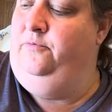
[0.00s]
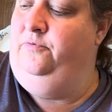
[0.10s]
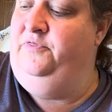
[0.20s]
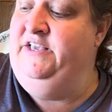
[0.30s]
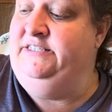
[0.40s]

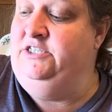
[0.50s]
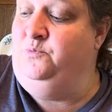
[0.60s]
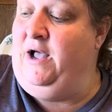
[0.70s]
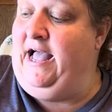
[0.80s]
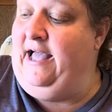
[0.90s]
This is
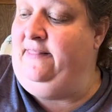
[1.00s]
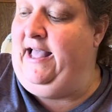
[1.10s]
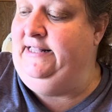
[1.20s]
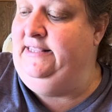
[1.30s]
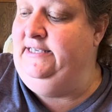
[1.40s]
why I
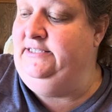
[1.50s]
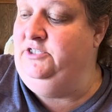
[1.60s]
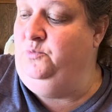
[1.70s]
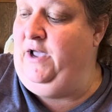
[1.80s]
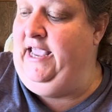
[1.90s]
like this.
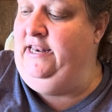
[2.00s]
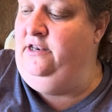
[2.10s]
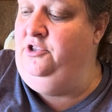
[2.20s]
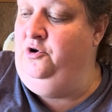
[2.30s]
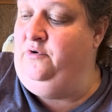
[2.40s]
It's
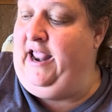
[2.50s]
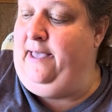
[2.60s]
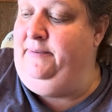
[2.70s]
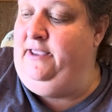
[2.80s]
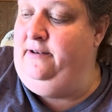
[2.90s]
weighted. You
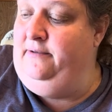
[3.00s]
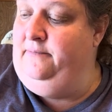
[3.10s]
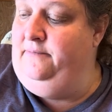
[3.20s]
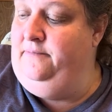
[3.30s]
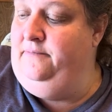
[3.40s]
grab it,
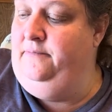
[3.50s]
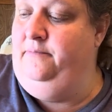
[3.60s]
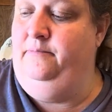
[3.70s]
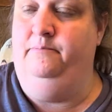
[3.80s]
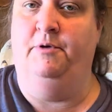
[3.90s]

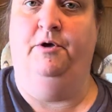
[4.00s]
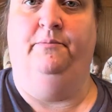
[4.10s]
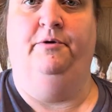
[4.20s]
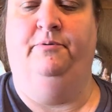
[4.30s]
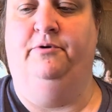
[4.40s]
boom,
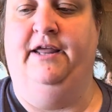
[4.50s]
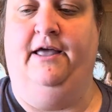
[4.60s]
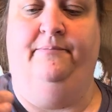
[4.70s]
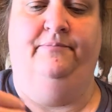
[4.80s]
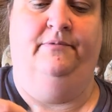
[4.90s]
you pull
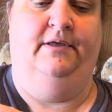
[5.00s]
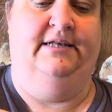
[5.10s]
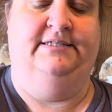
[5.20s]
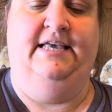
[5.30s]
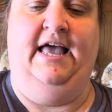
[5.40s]
down. You
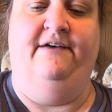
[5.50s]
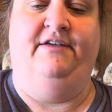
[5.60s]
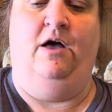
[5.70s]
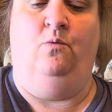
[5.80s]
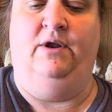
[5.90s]
see, I've
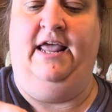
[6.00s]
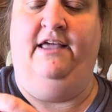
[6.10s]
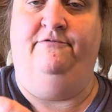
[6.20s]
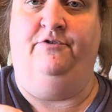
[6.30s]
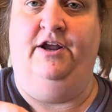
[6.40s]
got one
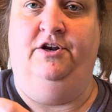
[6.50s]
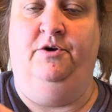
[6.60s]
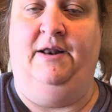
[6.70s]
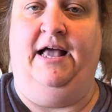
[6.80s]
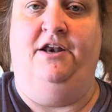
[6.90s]
hand free to do
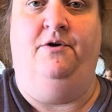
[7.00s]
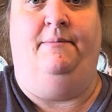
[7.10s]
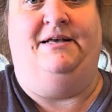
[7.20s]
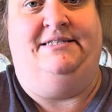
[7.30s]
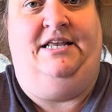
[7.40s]
what I got to do. I'm
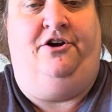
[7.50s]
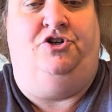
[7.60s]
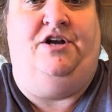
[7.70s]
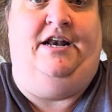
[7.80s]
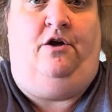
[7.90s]
not sitting here
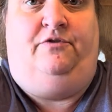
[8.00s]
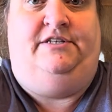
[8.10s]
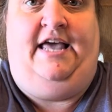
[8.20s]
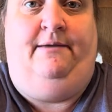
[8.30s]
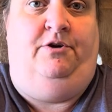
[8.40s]
trying to hold the
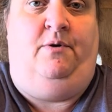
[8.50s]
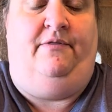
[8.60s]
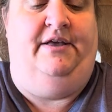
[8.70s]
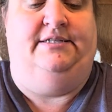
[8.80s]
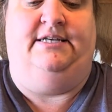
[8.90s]
tape and do all
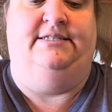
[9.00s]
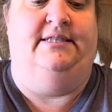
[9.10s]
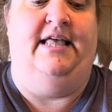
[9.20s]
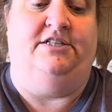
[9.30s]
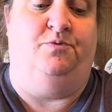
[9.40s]
this, because
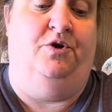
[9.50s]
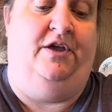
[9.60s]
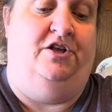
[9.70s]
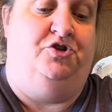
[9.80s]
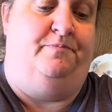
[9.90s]
then that's when you
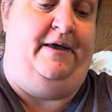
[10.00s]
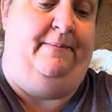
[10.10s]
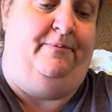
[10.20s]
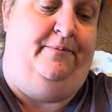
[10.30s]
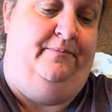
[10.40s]
catch your
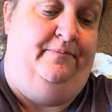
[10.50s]
paper.